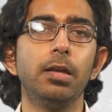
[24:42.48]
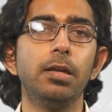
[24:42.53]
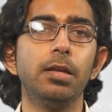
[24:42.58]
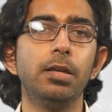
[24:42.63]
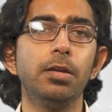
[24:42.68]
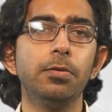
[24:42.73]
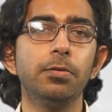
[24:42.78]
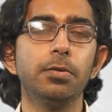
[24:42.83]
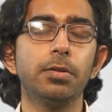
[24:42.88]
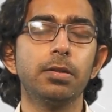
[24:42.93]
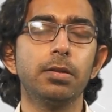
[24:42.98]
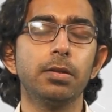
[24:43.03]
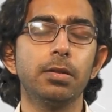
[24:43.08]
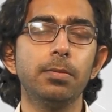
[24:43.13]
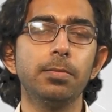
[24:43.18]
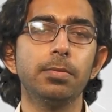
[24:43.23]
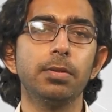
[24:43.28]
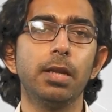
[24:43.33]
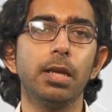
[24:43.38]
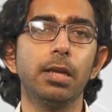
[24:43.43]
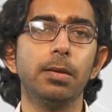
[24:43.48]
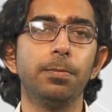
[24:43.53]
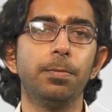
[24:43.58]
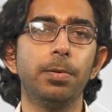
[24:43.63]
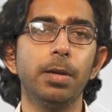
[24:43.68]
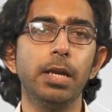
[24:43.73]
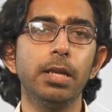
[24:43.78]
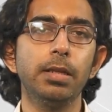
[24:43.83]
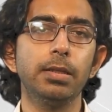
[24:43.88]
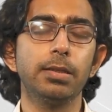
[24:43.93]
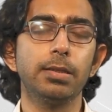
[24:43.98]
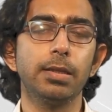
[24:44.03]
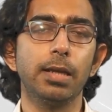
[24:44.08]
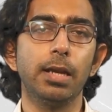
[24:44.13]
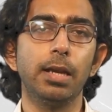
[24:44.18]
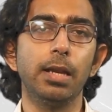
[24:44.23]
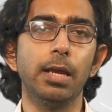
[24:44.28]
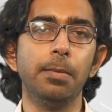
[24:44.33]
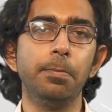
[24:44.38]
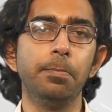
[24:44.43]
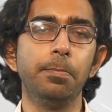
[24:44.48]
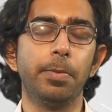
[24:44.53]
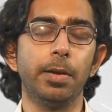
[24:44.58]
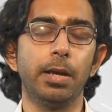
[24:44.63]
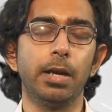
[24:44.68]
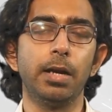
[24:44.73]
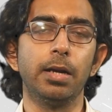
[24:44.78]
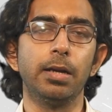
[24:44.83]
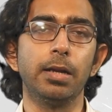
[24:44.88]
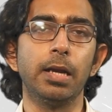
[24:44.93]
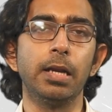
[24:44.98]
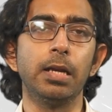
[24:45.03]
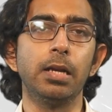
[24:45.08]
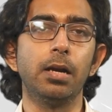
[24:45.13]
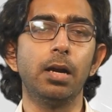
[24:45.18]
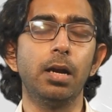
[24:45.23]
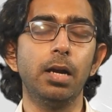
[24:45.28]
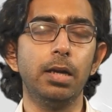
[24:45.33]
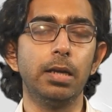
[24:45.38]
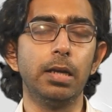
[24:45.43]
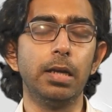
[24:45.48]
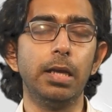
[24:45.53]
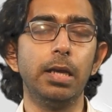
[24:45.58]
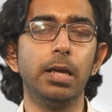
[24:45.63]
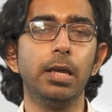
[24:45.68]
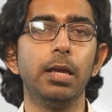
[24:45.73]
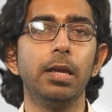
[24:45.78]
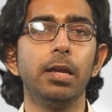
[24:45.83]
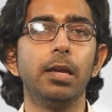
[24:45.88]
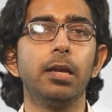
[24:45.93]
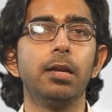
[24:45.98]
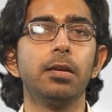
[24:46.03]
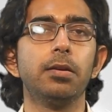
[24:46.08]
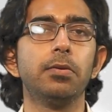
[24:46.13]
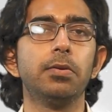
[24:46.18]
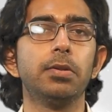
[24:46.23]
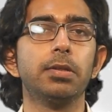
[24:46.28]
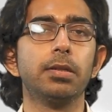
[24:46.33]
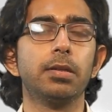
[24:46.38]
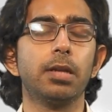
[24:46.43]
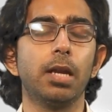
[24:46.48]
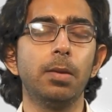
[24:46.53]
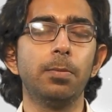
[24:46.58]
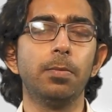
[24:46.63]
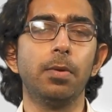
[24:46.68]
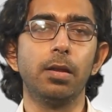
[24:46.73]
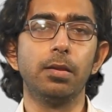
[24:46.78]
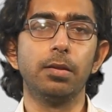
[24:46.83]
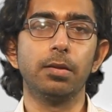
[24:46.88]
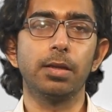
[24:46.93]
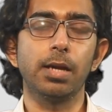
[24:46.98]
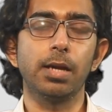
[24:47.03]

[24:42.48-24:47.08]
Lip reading: use terms like brain cell impaired and ugly to describe other